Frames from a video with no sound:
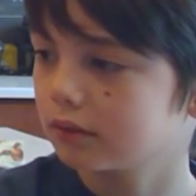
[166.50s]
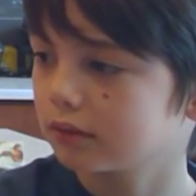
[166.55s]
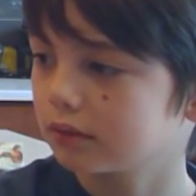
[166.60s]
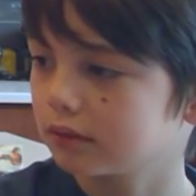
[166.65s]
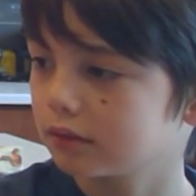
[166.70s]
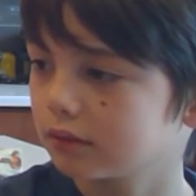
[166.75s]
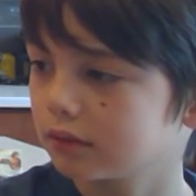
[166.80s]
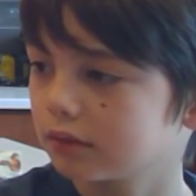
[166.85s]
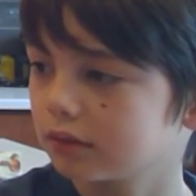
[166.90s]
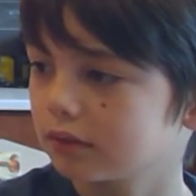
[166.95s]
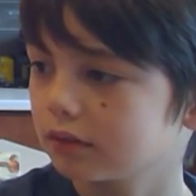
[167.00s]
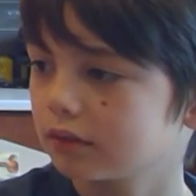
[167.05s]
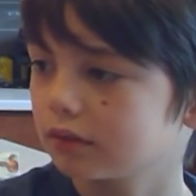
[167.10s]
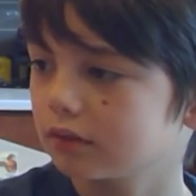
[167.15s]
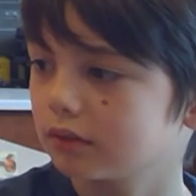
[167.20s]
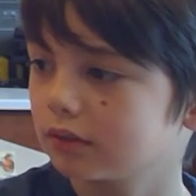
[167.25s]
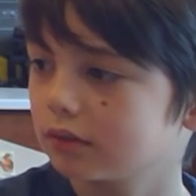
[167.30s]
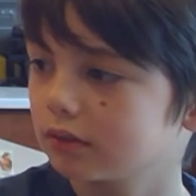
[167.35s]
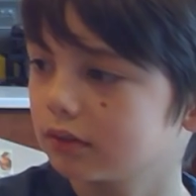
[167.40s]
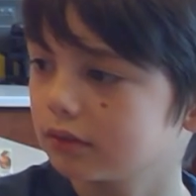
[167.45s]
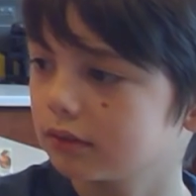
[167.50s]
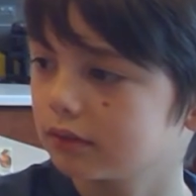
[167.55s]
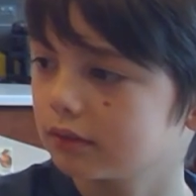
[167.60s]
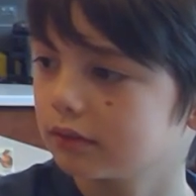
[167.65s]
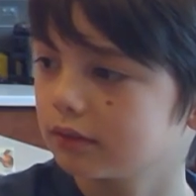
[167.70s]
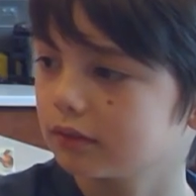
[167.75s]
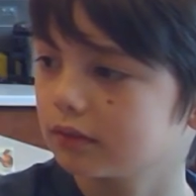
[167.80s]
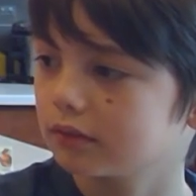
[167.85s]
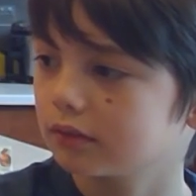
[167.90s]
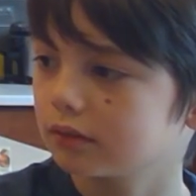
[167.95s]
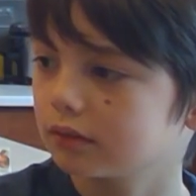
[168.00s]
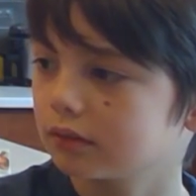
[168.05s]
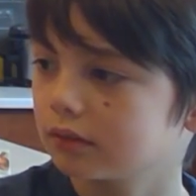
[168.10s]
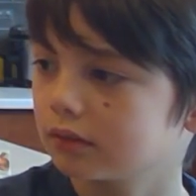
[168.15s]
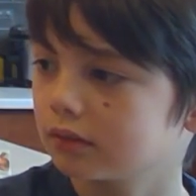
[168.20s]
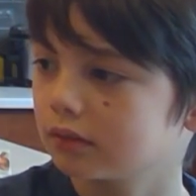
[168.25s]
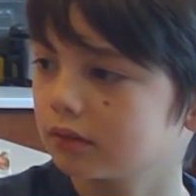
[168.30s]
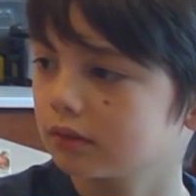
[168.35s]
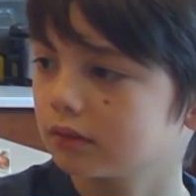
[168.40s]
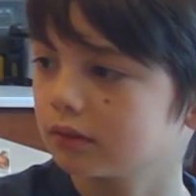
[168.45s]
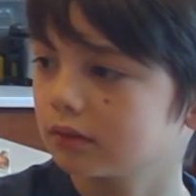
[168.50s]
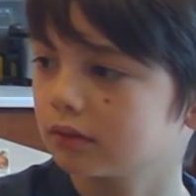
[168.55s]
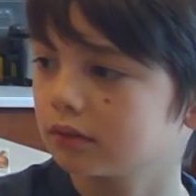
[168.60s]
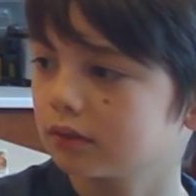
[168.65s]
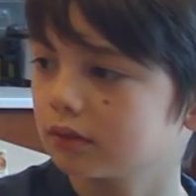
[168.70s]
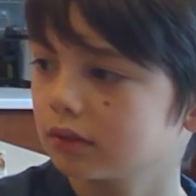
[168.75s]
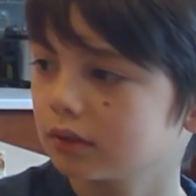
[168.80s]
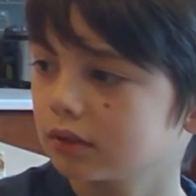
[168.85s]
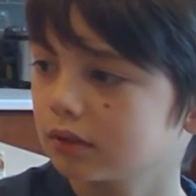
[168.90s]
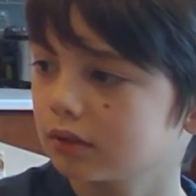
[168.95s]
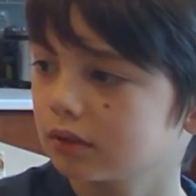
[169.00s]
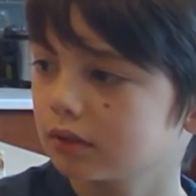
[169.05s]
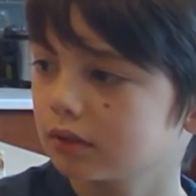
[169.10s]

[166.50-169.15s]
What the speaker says: This person isn't speaking.